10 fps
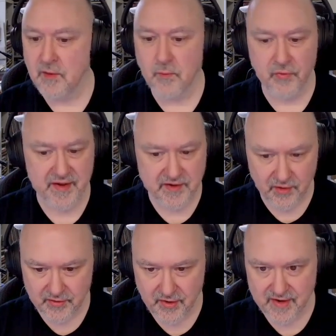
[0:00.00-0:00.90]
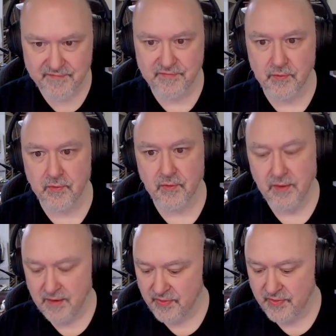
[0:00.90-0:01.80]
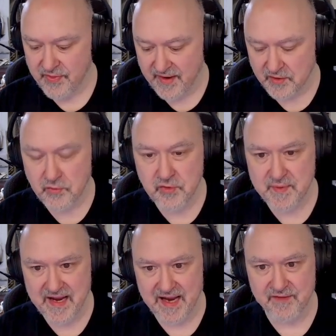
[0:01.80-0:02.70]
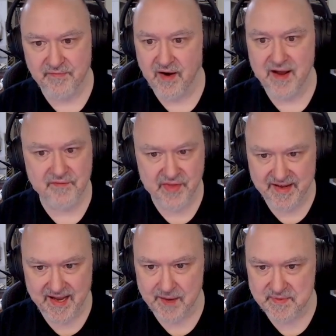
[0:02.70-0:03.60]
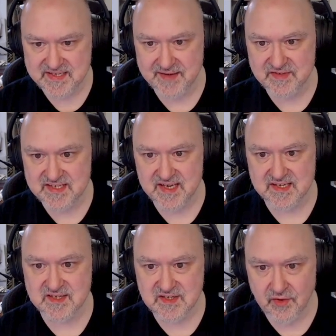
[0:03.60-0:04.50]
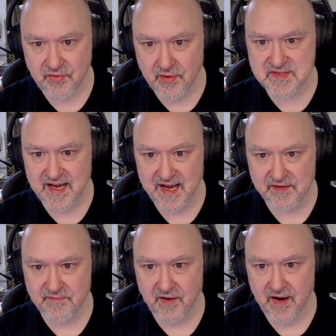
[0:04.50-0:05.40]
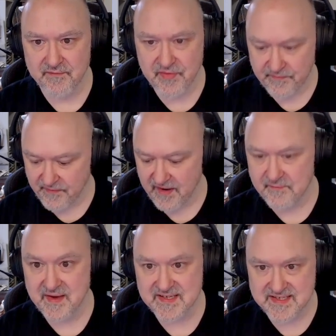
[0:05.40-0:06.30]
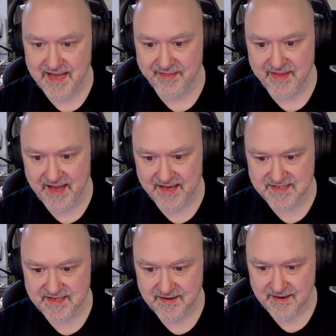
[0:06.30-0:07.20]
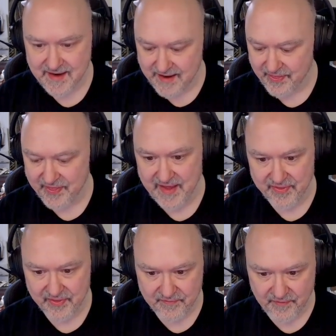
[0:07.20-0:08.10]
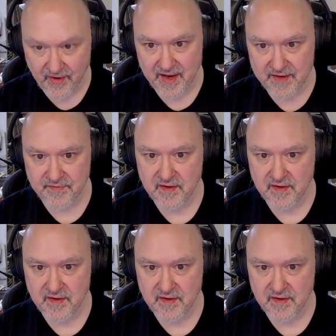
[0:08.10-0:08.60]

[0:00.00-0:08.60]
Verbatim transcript: Well, they're not nine four. They could be eight five. They can't be seven six. So those are eight five. The five makes that the eight and that the five.